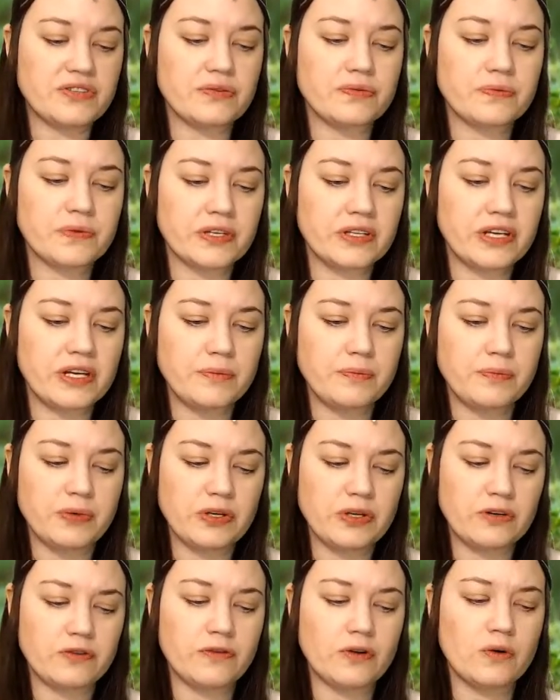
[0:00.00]
a really
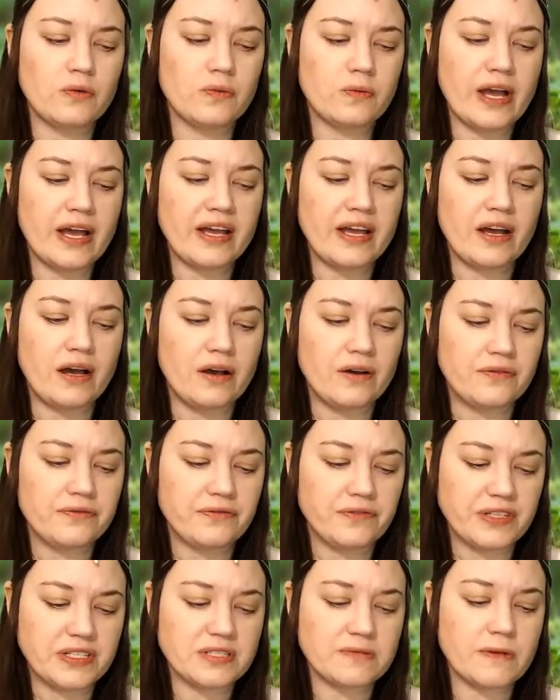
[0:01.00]
beautiful way of
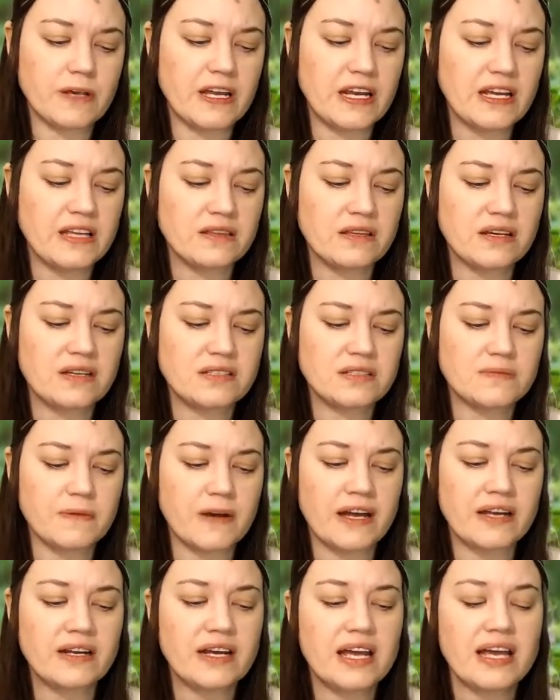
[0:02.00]
explaining this,
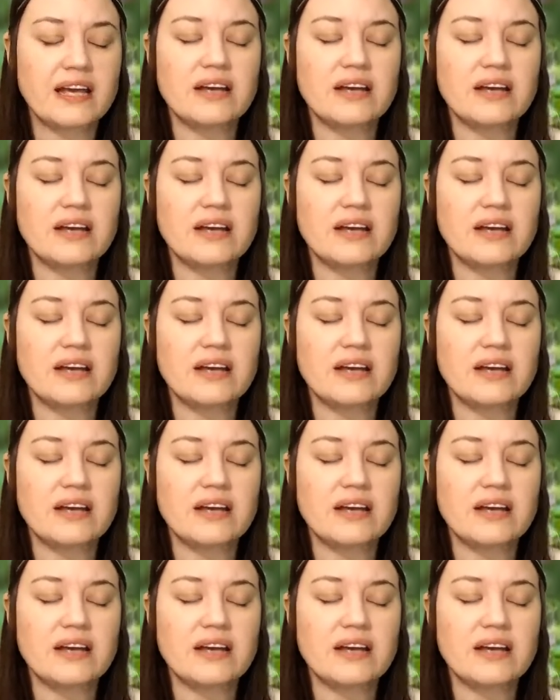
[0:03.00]
but